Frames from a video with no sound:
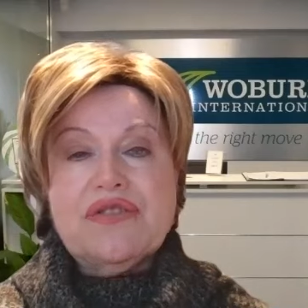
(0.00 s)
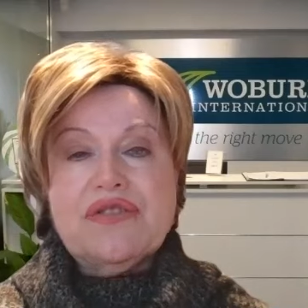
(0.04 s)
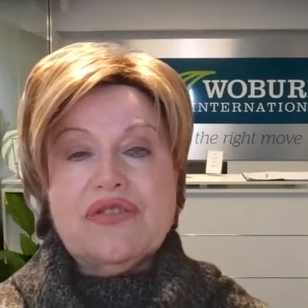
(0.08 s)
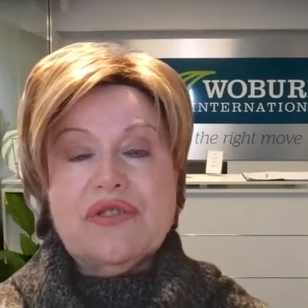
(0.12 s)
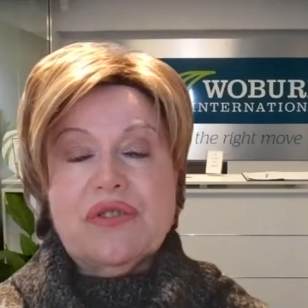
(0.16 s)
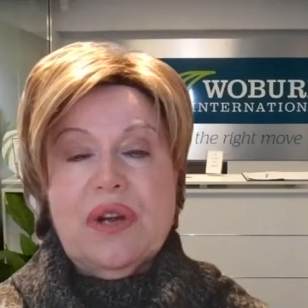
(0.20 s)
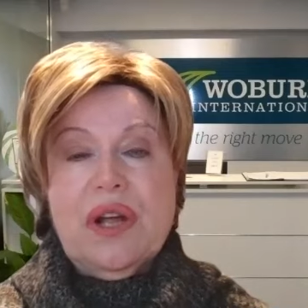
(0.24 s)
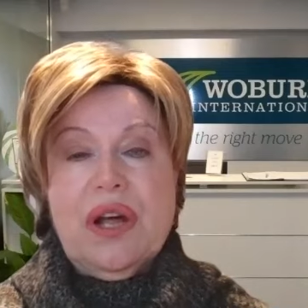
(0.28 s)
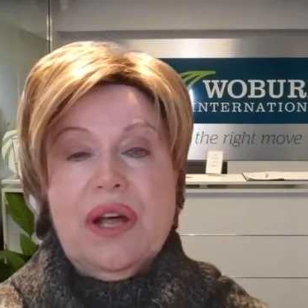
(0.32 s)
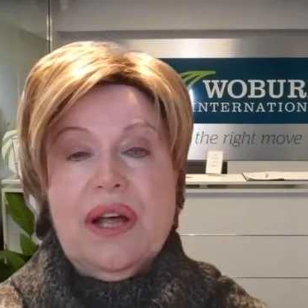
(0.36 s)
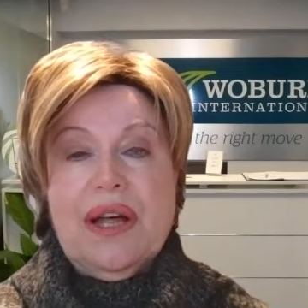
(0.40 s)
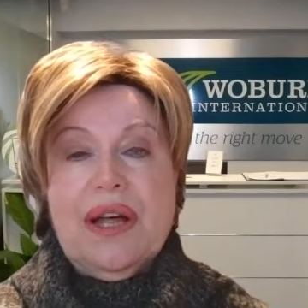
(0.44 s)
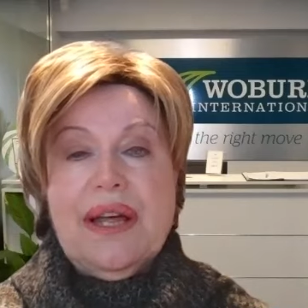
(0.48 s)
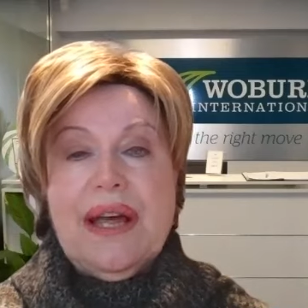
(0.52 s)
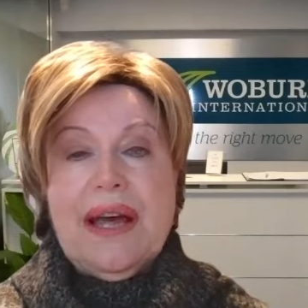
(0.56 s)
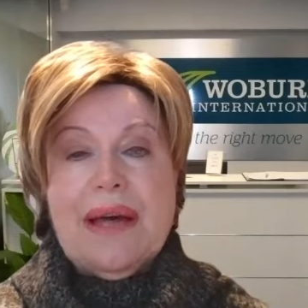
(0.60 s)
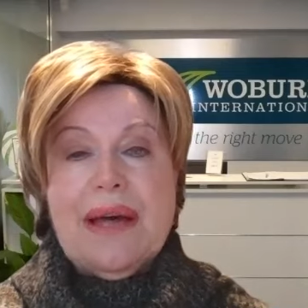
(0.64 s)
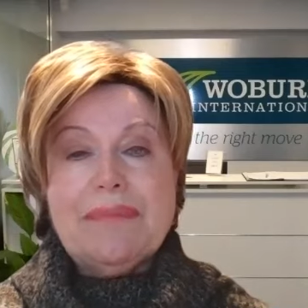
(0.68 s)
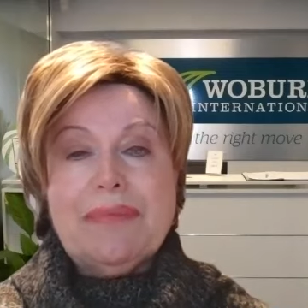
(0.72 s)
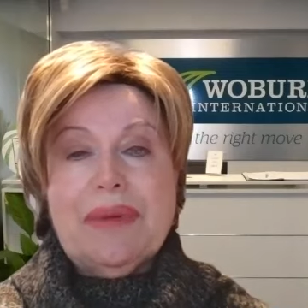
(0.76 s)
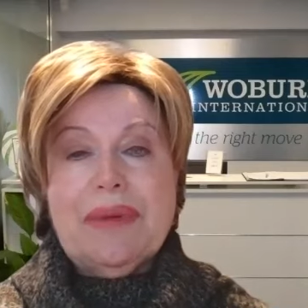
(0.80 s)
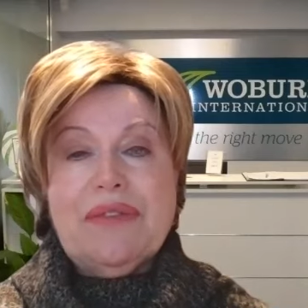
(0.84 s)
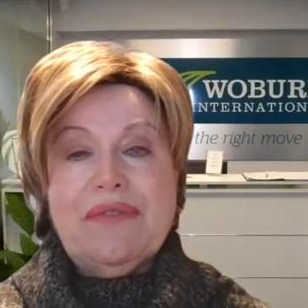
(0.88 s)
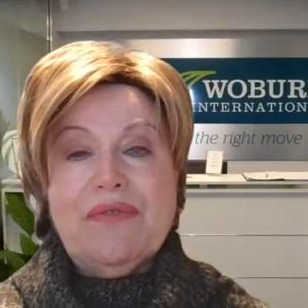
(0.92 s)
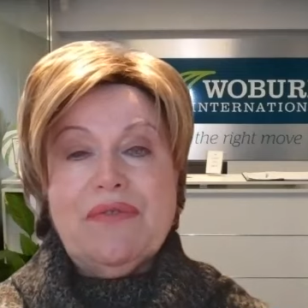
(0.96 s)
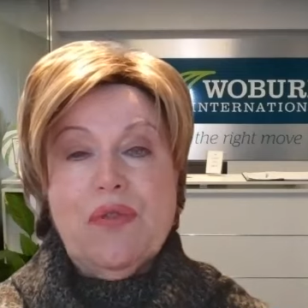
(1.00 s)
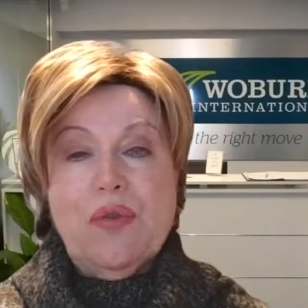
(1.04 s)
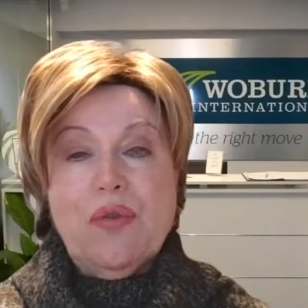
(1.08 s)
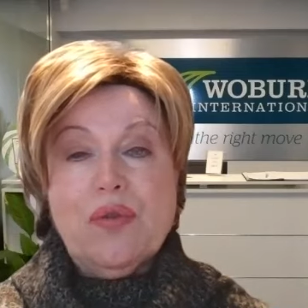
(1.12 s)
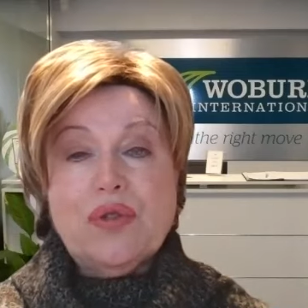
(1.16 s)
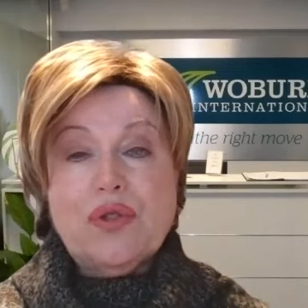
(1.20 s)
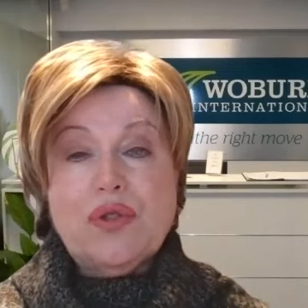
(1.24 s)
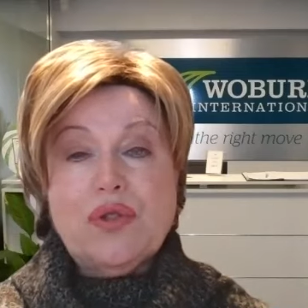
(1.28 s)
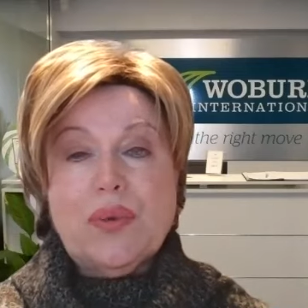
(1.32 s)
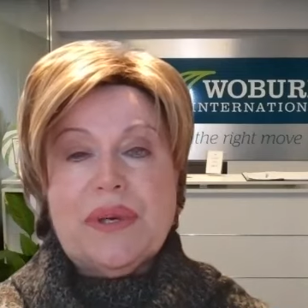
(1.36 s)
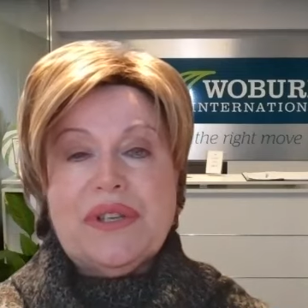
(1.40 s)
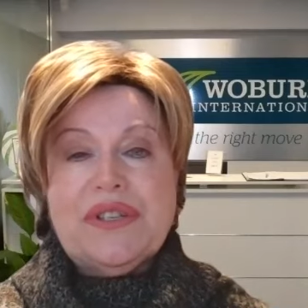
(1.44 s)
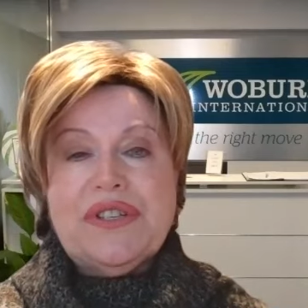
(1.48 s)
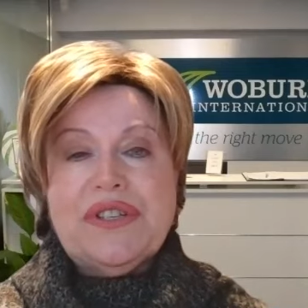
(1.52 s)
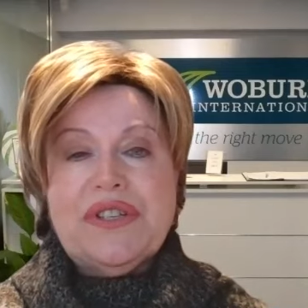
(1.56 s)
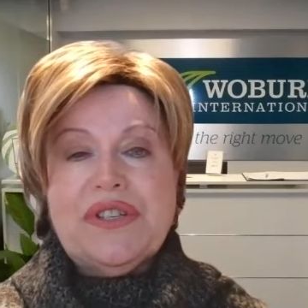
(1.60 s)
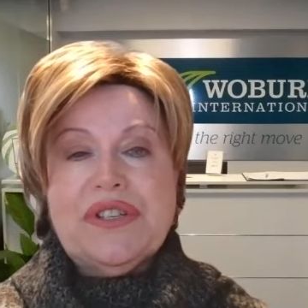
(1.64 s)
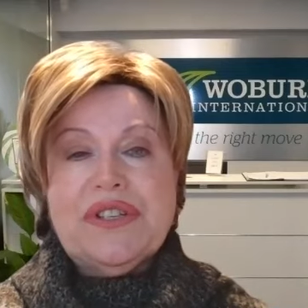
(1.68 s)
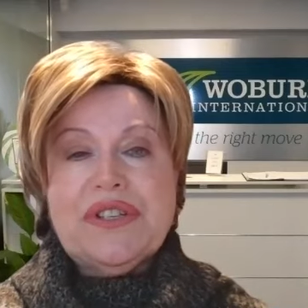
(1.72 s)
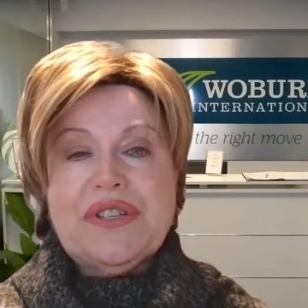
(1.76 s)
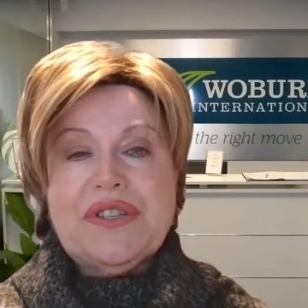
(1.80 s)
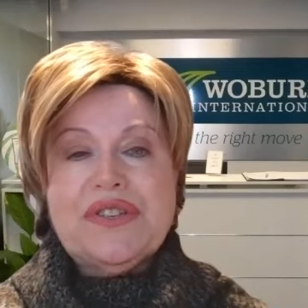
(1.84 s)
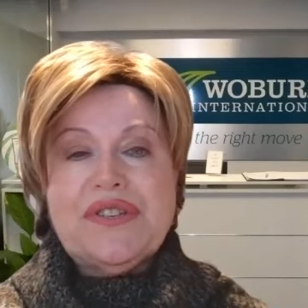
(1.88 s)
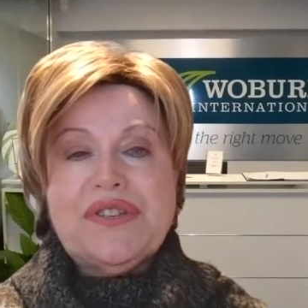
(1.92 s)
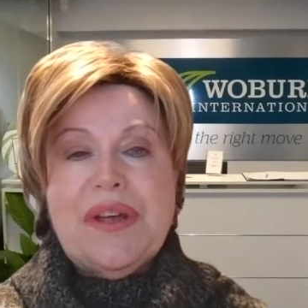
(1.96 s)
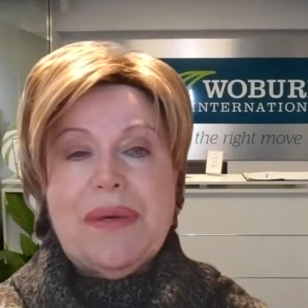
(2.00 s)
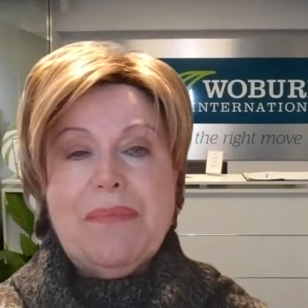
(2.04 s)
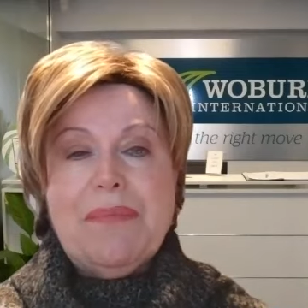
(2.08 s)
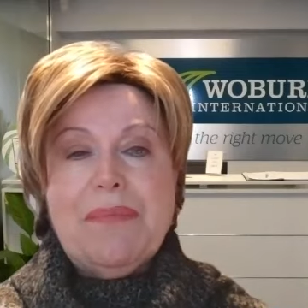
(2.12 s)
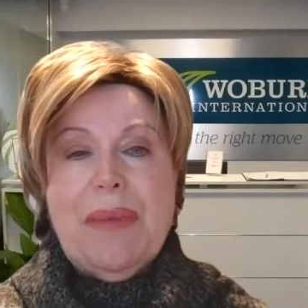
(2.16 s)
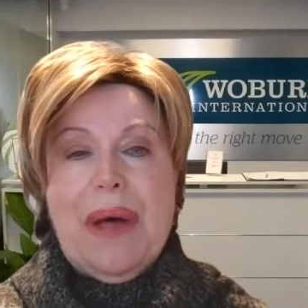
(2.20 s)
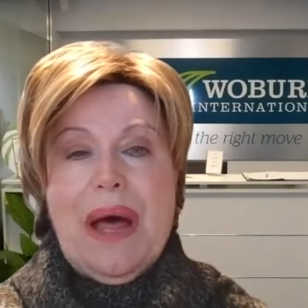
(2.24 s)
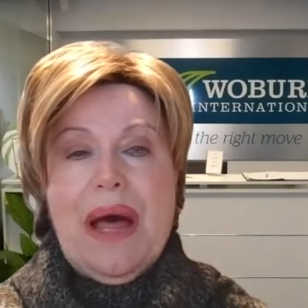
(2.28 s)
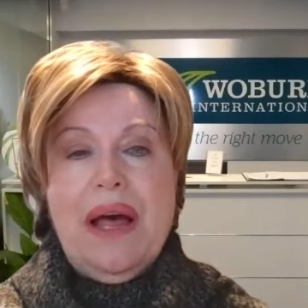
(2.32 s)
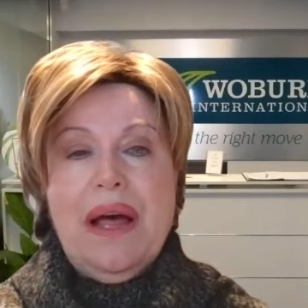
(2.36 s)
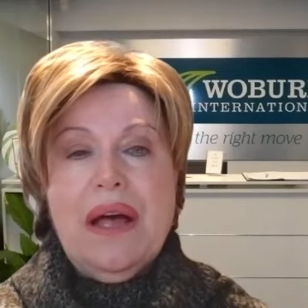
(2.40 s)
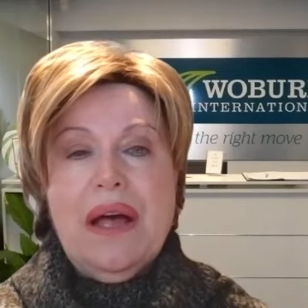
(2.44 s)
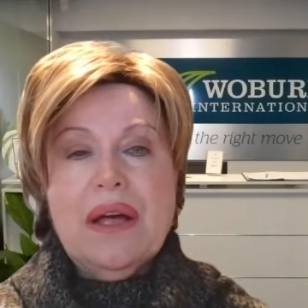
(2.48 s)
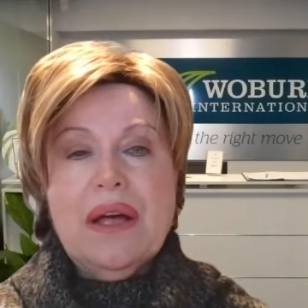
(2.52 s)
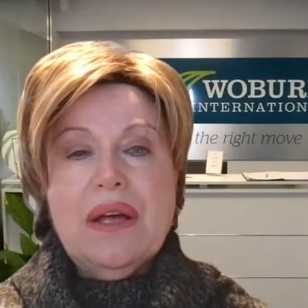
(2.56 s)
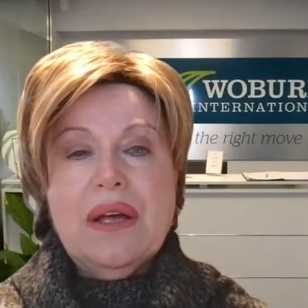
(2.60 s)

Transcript: July and before 20 December